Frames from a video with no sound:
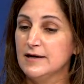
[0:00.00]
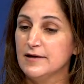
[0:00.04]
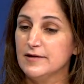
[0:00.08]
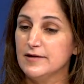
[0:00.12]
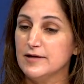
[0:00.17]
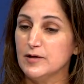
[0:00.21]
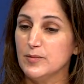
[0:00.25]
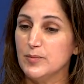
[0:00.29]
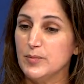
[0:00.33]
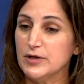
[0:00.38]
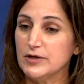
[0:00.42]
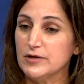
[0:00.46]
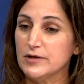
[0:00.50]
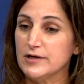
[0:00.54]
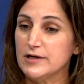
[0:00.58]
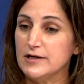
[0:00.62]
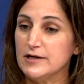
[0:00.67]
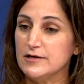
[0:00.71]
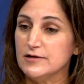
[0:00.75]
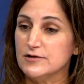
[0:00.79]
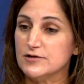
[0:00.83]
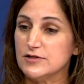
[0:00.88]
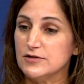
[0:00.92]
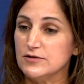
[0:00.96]
the
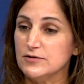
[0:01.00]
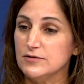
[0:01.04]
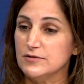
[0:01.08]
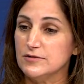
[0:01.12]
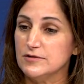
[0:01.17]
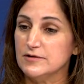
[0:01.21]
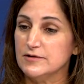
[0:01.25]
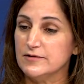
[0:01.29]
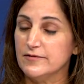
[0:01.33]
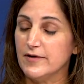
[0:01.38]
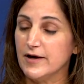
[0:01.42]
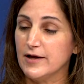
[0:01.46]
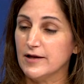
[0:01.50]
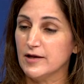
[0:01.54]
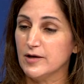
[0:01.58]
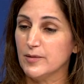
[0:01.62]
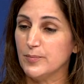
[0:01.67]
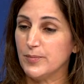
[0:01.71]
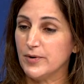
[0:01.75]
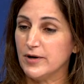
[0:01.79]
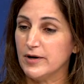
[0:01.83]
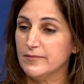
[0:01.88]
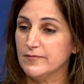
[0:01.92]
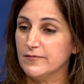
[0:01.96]
ability to
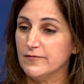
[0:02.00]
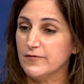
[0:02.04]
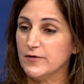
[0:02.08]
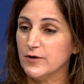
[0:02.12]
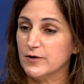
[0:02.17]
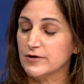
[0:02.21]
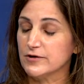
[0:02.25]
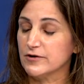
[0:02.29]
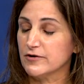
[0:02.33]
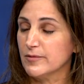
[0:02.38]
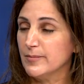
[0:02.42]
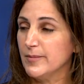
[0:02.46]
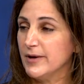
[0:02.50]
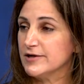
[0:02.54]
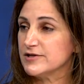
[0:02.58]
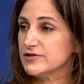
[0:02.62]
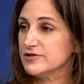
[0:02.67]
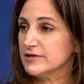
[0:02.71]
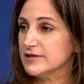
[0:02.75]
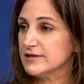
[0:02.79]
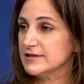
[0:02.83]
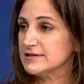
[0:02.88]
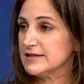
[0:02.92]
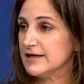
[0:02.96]
develop
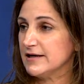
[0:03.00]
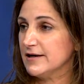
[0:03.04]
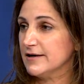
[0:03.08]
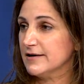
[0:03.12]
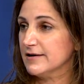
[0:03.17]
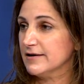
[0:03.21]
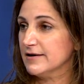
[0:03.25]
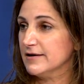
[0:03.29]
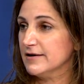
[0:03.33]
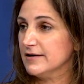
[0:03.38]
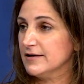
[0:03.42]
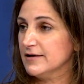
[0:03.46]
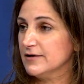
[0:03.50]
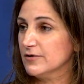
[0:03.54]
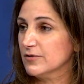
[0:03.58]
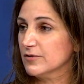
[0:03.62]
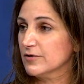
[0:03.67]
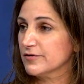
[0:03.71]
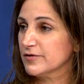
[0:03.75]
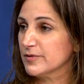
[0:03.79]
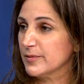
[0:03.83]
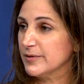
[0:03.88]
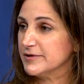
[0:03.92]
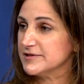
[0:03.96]
photogrammetric data and
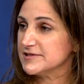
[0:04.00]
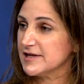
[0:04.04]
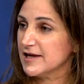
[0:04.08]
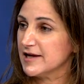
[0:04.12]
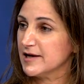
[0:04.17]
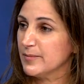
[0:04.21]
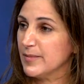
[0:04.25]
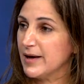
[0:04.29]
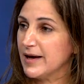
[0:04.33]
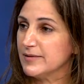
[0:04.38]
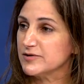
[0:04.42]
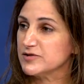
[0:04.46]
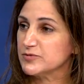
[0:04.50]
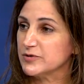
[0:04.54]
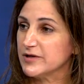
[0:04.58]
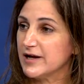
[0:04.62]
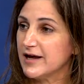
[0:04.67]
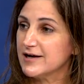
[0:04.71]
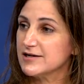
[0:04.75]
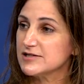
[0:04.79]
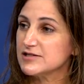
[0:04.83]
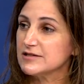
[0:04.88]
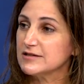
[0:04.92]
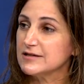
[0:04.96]
orthomosaic maps would
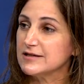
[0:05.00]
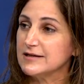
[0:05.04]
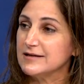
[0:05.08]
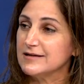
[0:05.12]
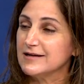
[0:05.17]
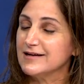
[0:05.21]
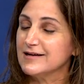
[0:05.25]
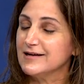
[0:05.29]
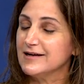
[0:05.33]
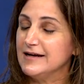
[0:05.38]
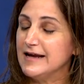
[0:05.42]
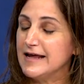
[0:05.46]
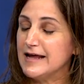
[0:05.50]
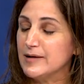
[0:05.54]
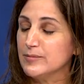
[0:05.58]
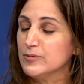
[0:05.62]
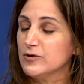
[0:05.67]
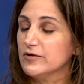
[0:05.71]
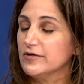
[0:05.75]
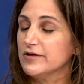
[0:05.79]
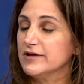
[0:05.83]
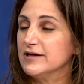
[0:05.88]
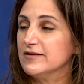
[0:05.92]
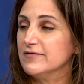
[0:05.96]
actually
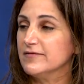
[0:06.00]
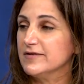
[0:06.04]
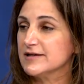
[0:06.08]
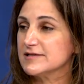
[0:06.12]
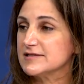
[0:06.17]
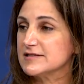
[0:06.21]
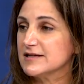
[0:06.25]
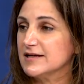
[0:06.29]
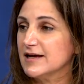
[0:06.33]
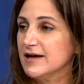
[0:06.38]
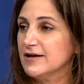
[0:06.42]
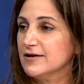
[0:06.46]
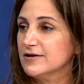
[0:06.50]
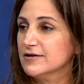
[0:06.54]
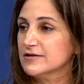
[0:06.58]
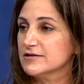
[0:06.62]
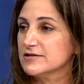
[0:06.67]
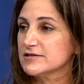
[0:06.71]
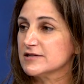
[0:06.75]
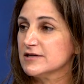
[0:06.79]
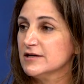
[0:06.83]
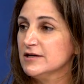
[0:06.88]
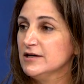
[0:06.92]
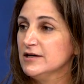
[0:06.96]
enable the
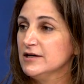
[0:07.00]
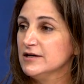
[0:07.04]
investigators